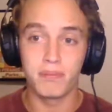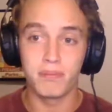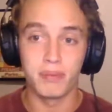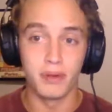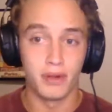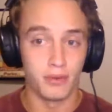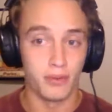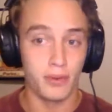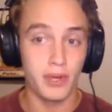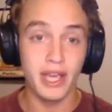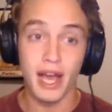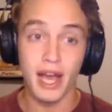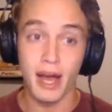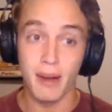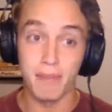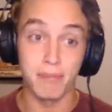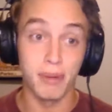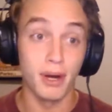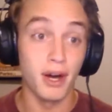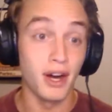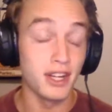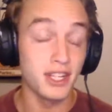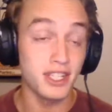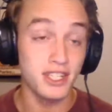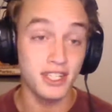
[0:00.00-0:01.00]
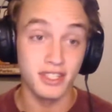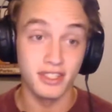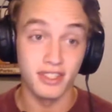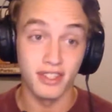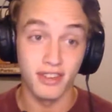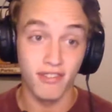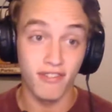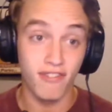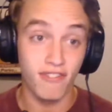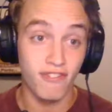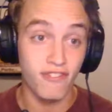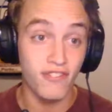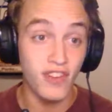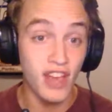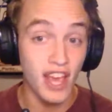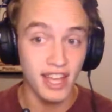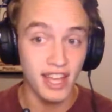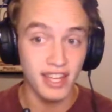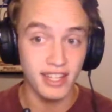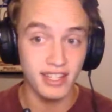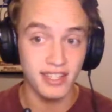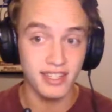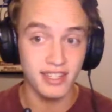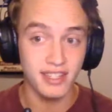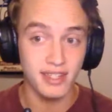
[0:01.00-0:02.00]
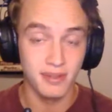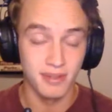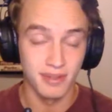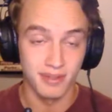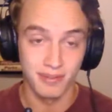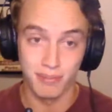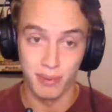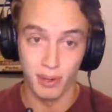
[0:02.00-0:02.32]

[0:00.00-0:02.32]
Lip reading: But we got punched in the face,